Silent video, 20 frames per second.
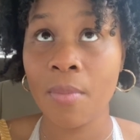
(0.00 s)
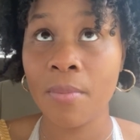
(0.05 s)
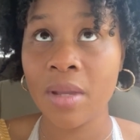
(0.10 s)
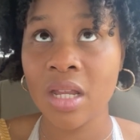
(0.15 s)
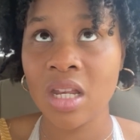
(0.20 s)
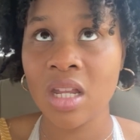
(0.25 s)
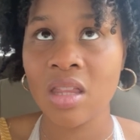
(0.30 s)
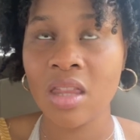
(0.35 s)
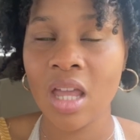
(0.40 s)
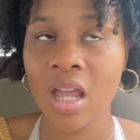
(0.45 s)

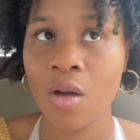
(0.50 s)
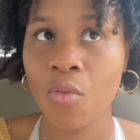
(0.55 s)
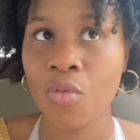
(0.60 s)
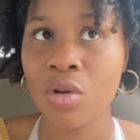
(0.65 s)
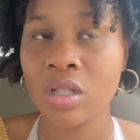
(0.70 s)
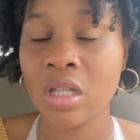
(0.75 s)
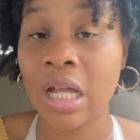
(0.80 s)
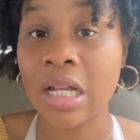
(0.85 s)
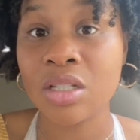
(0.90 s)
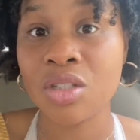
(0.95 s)
meaning that
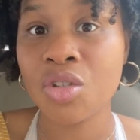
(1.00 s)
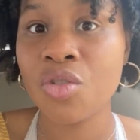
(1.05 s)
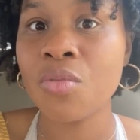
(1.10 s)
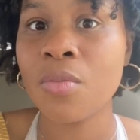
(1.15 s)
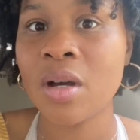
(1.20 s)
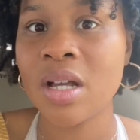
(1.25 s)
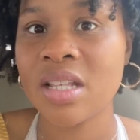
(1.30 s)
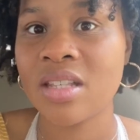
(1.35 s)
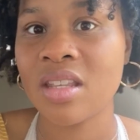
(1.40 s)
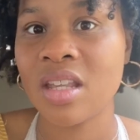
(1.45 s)
we're like 2
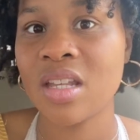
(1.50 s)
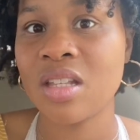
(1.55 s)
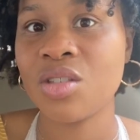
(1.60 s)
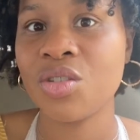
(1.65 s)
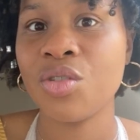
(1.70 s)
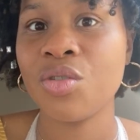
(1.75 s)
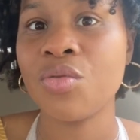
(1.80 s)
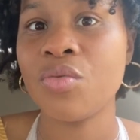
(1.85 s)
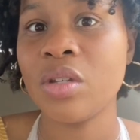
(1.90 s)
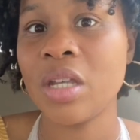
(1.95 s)
months
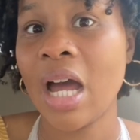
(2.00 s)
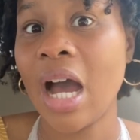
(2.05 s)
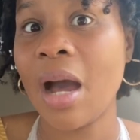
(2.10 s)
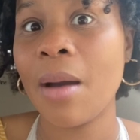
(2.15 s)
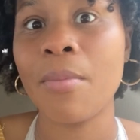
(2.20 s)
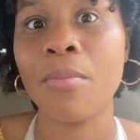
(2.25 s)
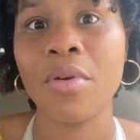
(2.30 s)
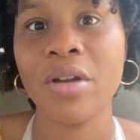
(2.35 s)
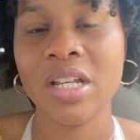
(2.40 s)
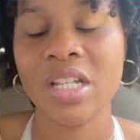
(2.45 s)
into
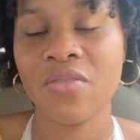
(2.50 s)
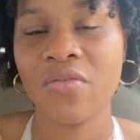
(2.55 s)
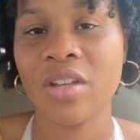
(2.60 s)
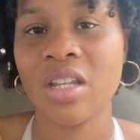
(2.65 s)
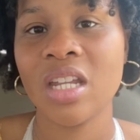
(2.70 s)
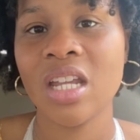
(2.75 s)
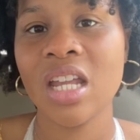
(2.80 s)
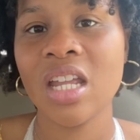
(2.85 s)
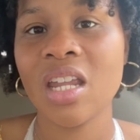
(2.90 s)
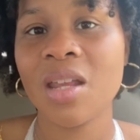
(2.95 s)
not
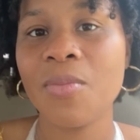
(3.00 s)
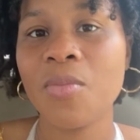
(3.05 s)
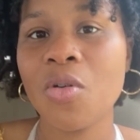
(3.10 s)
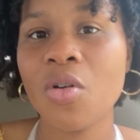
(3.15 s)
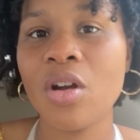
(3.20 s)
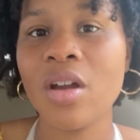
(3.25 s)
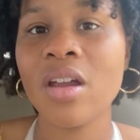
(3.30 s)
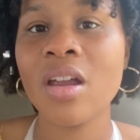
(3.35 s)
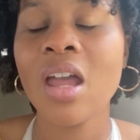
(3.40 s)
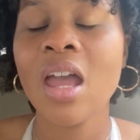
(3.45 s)
breastfeeding
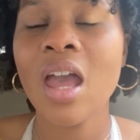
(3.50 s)
anymore.